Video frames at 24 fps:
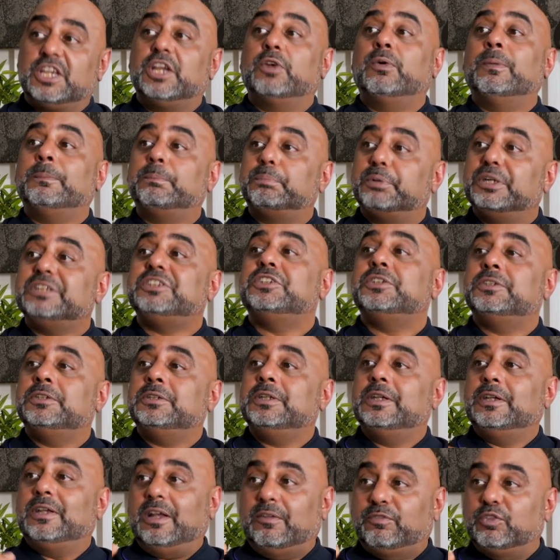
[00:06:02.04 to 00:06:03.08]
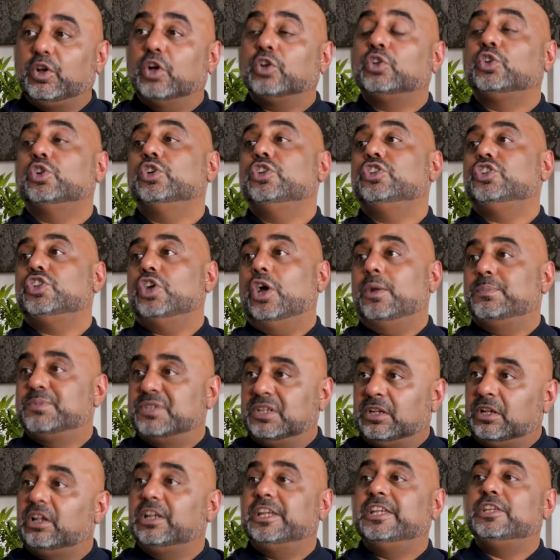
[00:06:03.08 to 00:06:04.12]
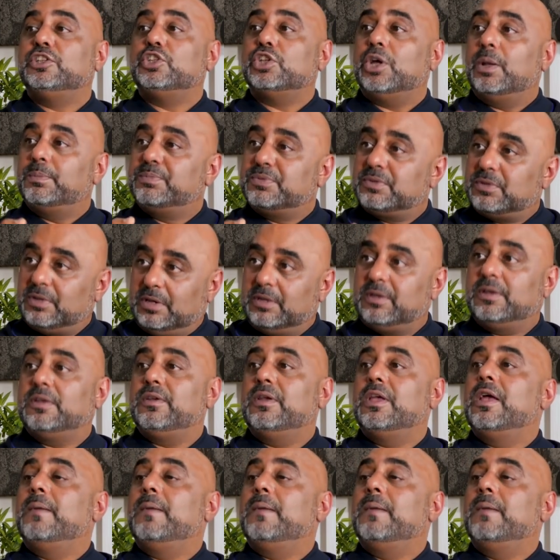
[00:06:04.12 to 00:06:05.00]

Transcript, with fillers: here in Britain have got good jobs and clean jobs, uh,